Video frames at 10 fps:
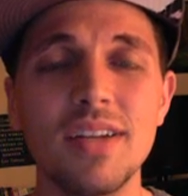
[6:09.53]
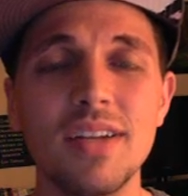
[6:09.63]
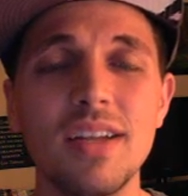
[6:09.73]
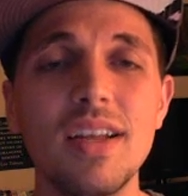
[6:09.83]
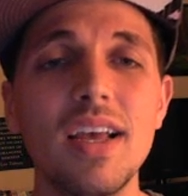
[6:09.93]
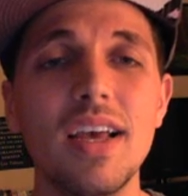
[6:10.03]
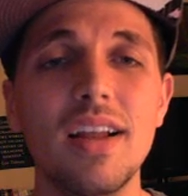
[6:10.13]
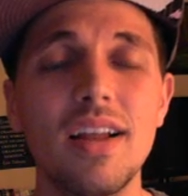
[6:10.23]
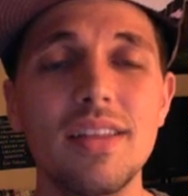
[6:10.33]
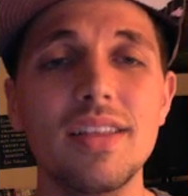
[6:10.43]

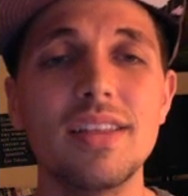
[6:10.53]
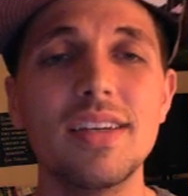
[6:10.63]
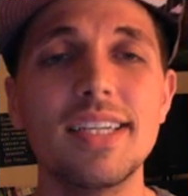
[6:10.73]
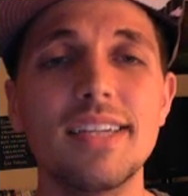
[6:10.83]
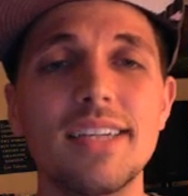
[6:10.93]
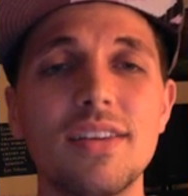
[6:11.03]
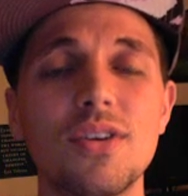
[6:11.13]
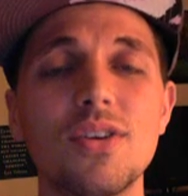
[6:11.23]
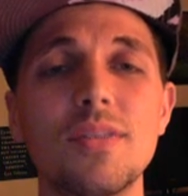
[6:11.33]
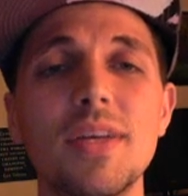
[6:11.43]
and I think that's the
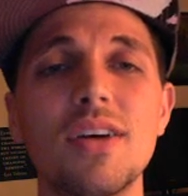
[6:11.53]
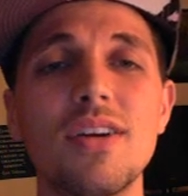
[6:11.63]
cooked meat